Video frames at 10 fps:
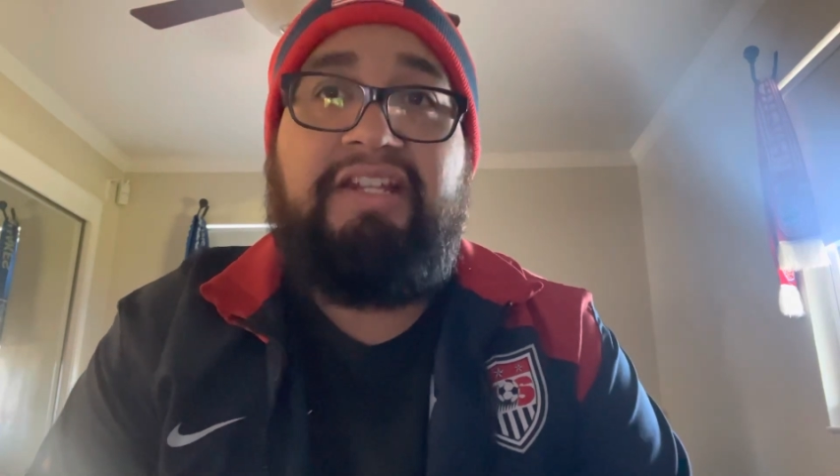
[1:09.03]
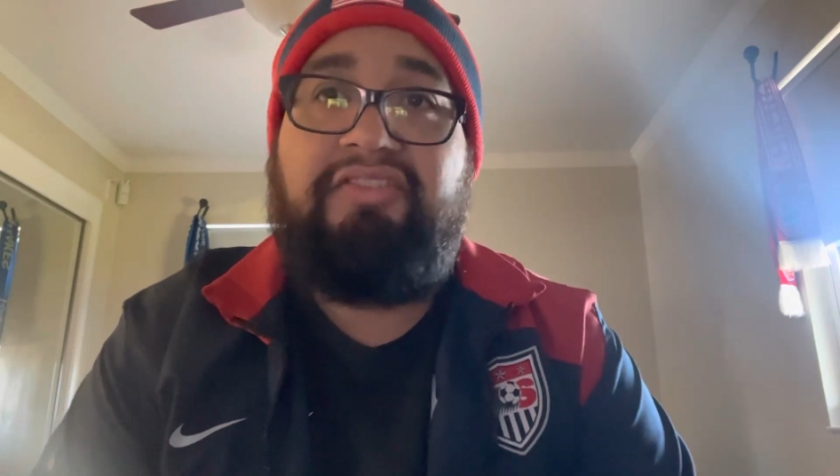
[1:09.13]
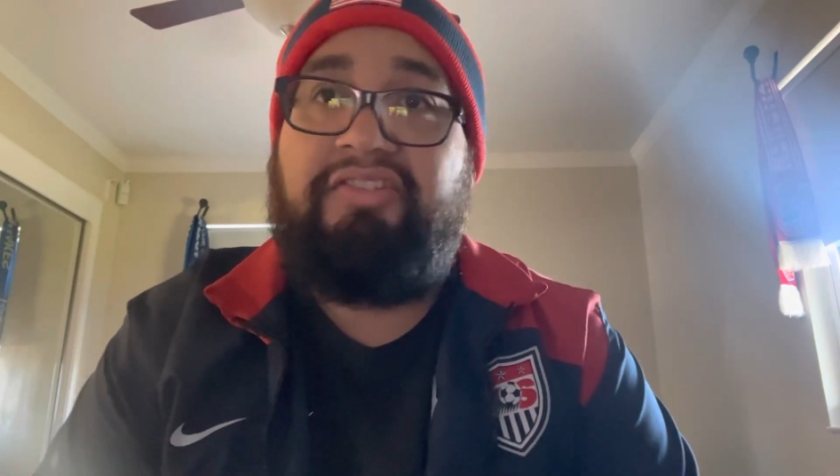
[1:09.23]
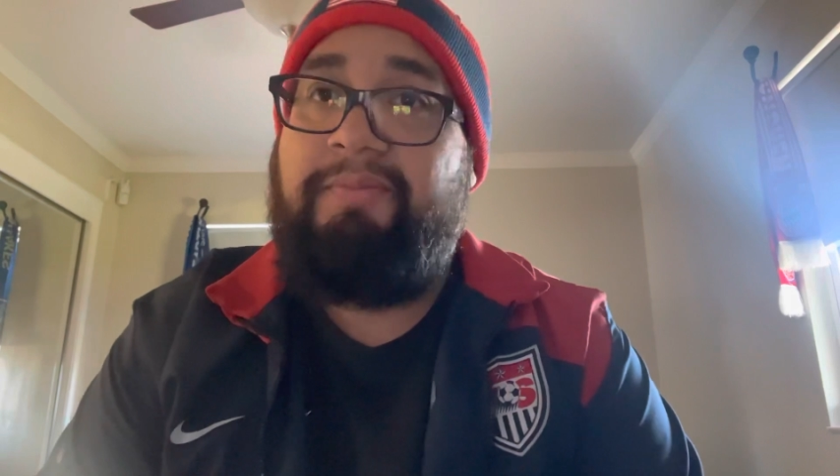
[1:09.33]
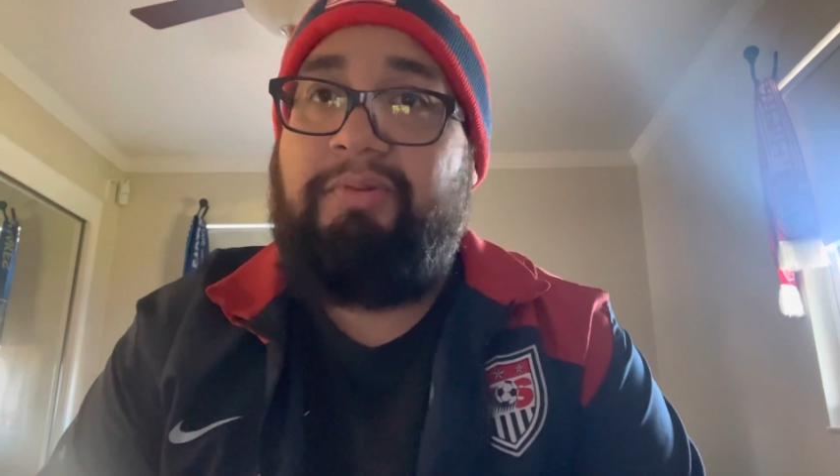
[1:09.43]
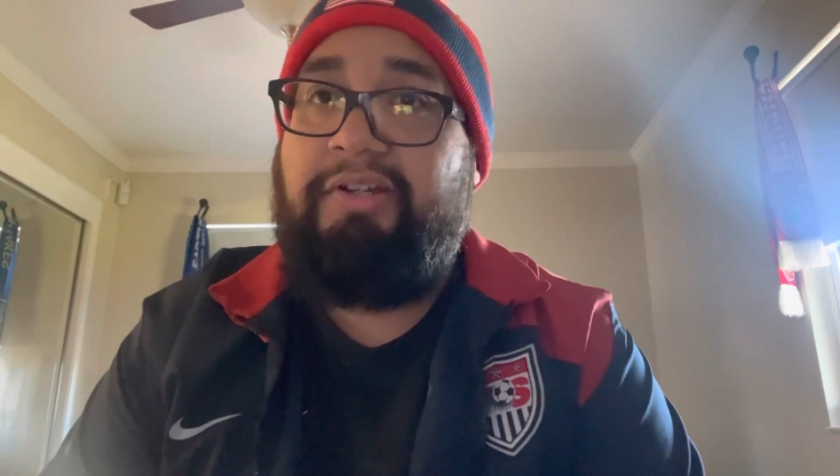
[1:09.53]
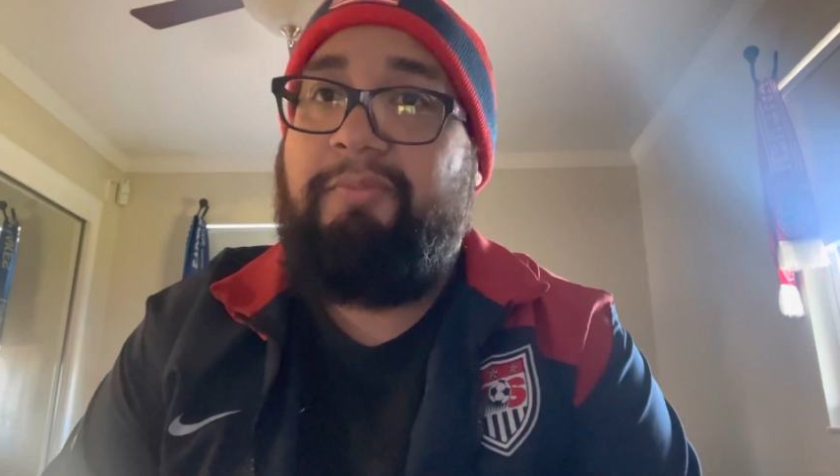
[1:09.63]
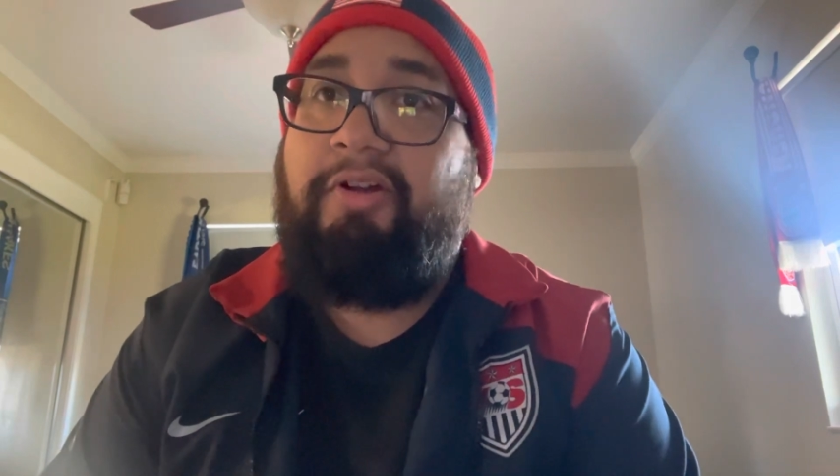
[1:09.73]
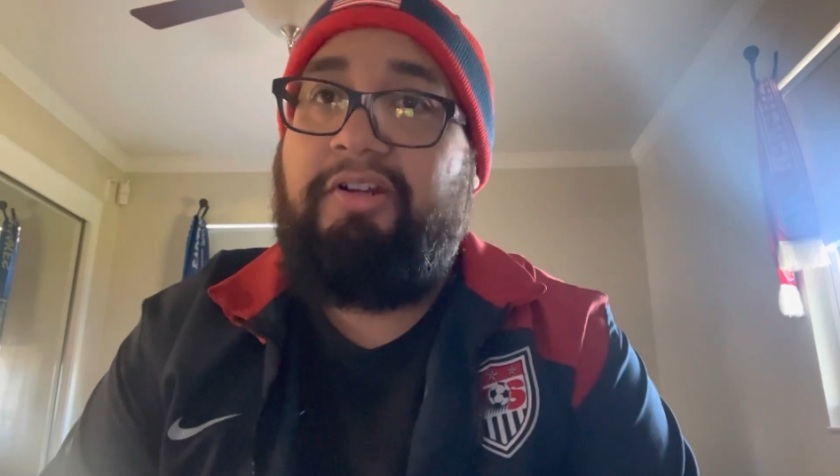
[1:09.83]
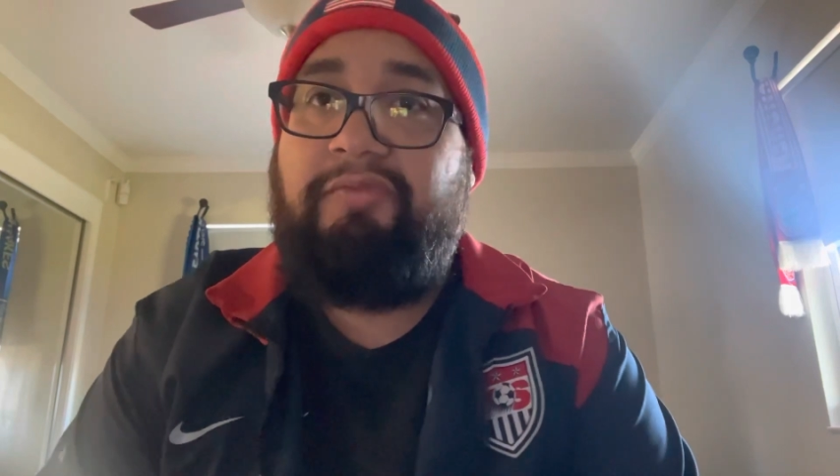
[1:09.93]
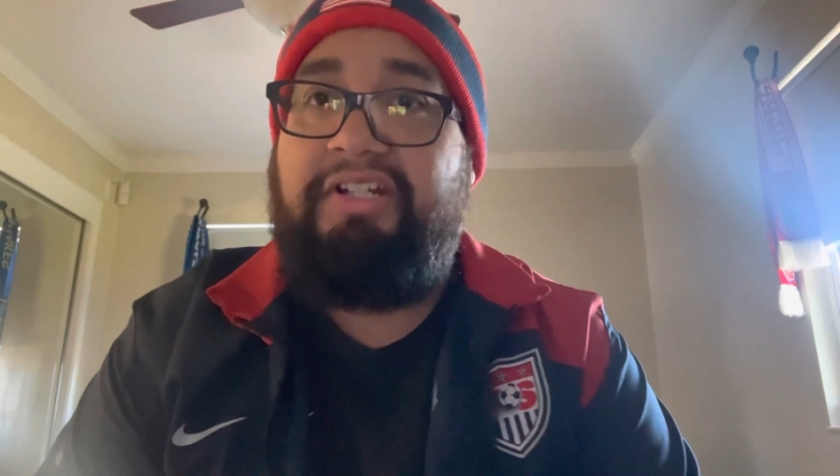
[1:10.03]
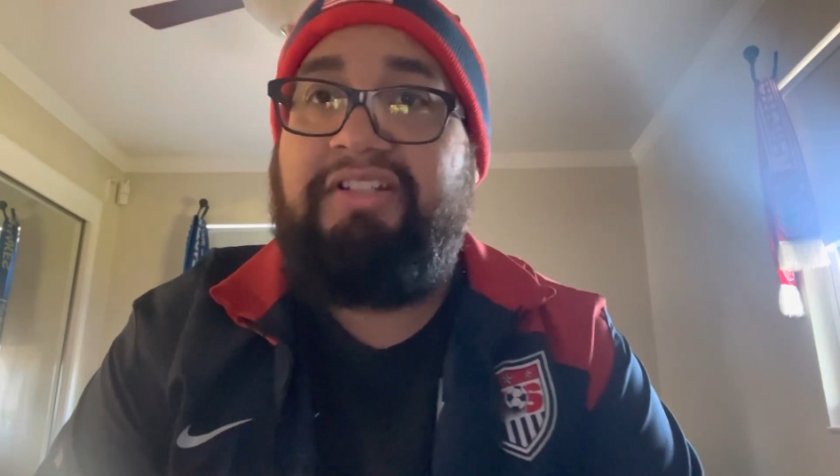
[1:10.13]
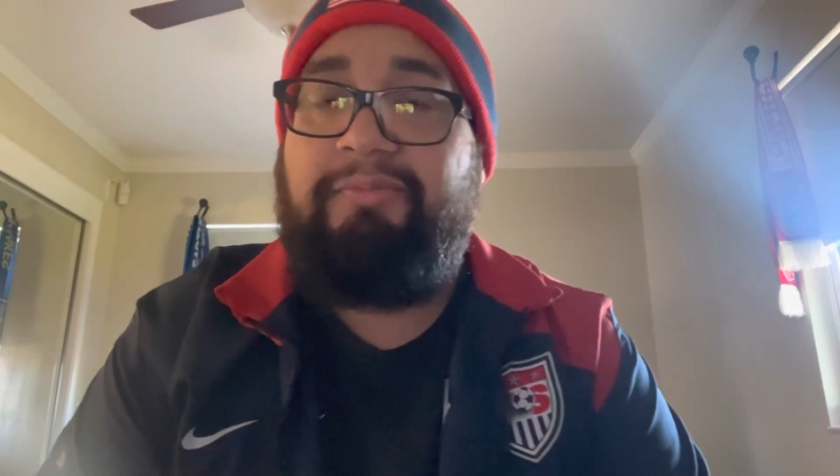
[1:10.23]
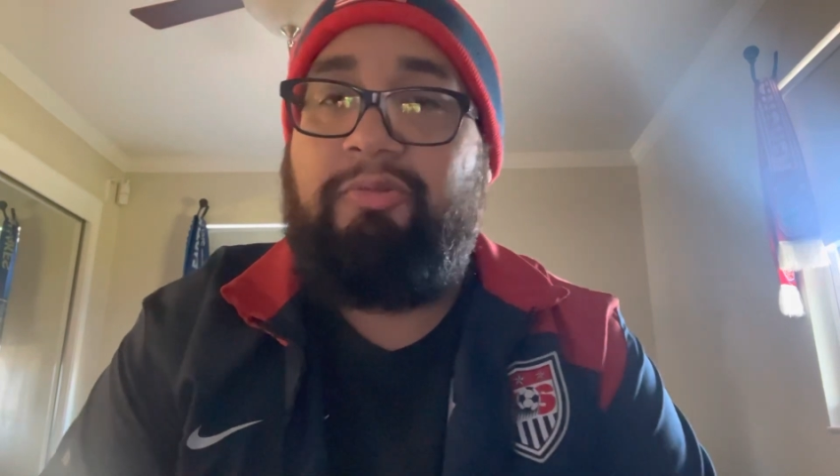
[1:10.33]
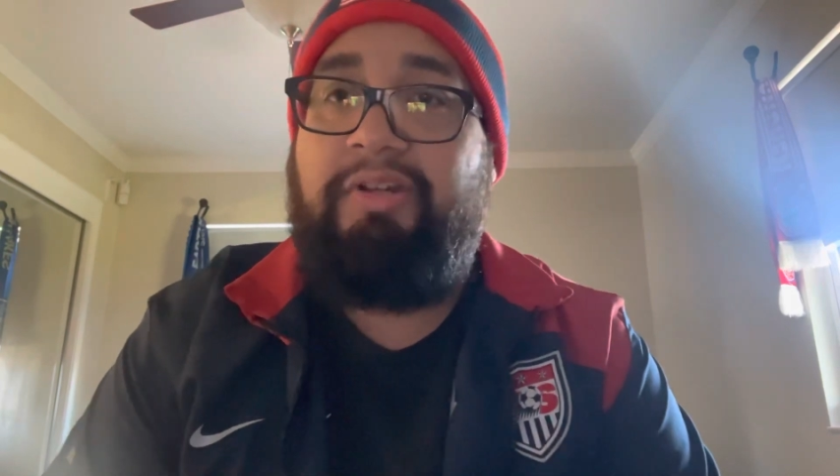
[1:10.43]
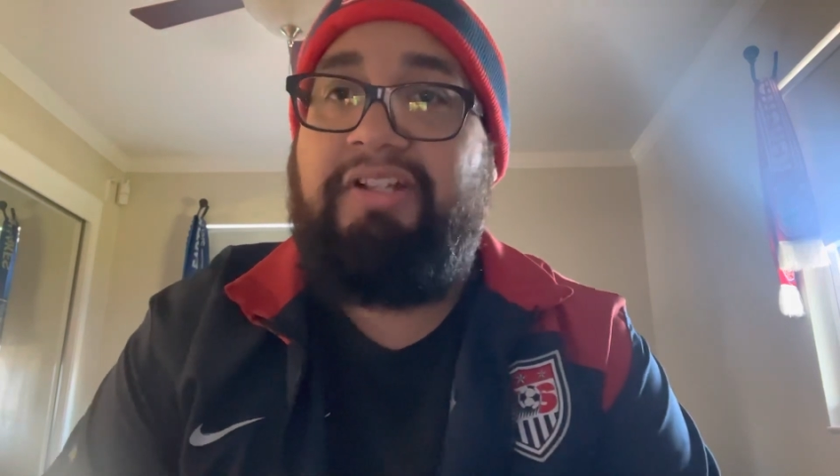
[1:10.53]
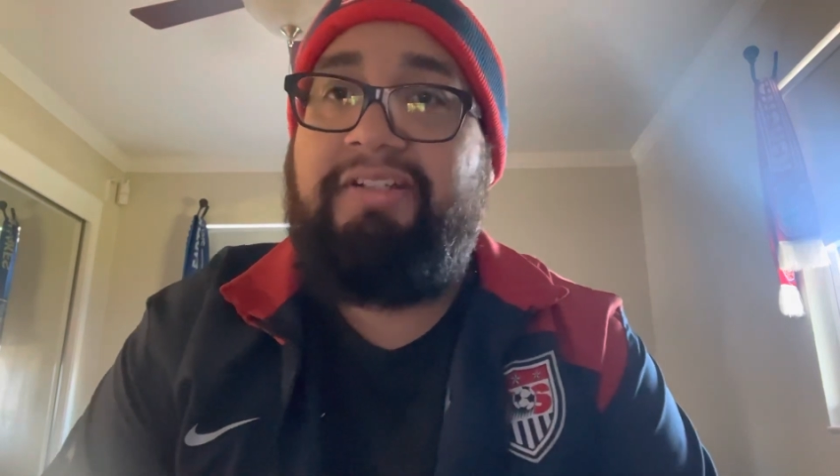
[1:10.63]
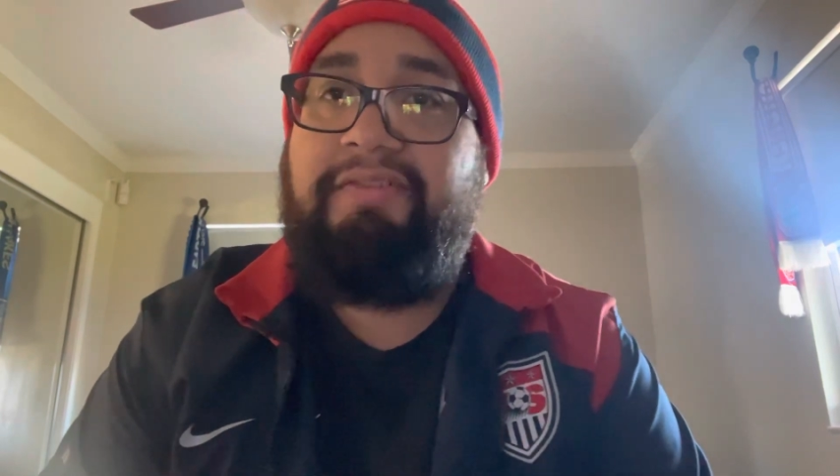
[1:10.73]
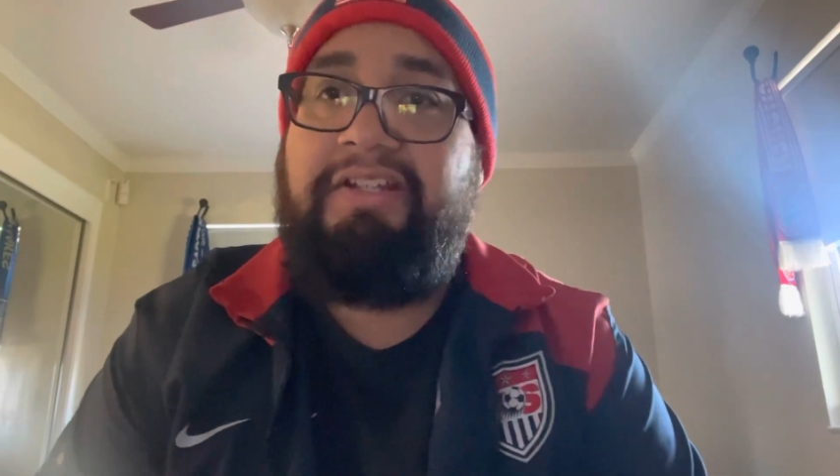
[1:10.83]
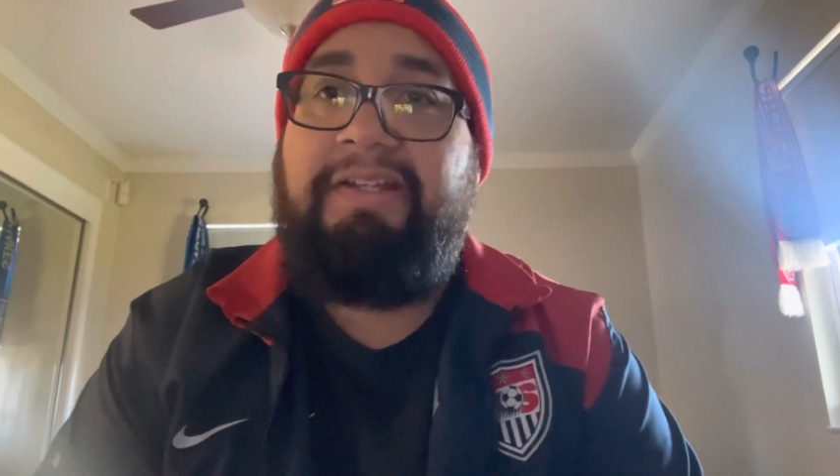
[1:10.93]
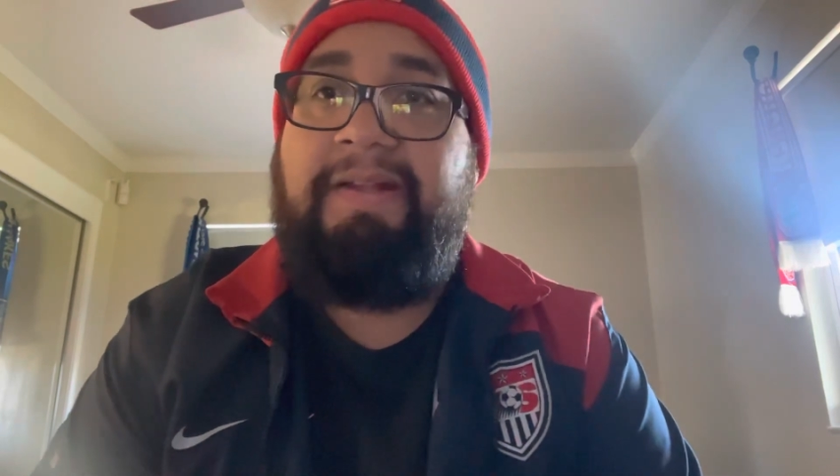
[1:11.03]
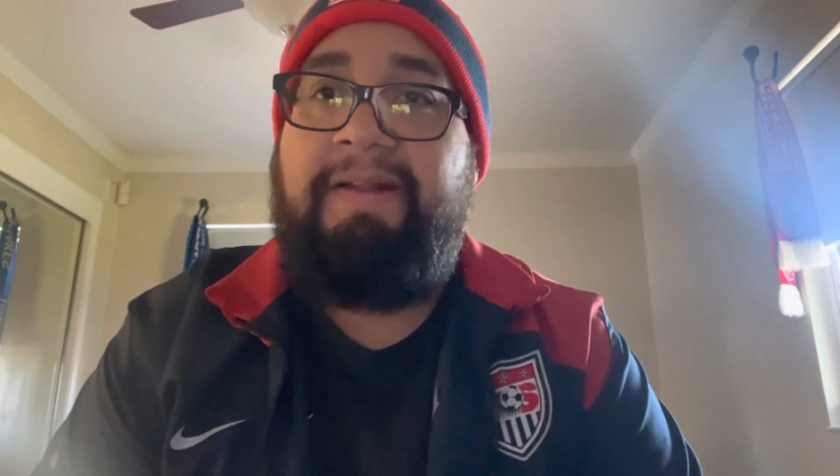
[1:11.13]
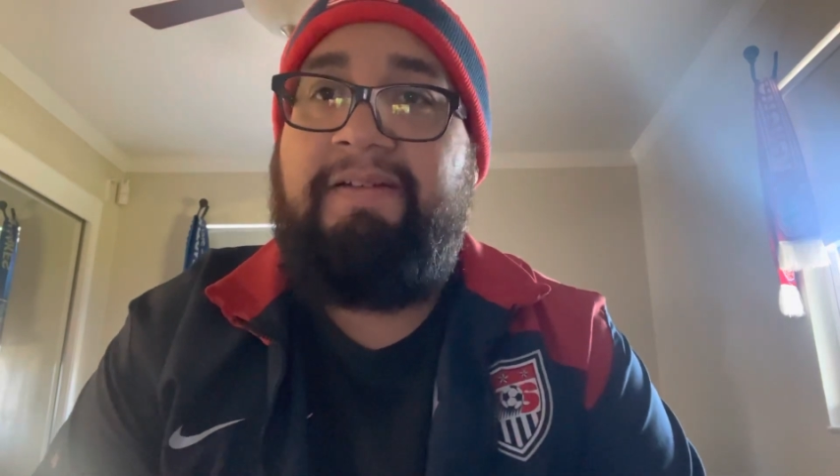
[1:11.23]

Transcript: he's going to bring him on if we need some creativity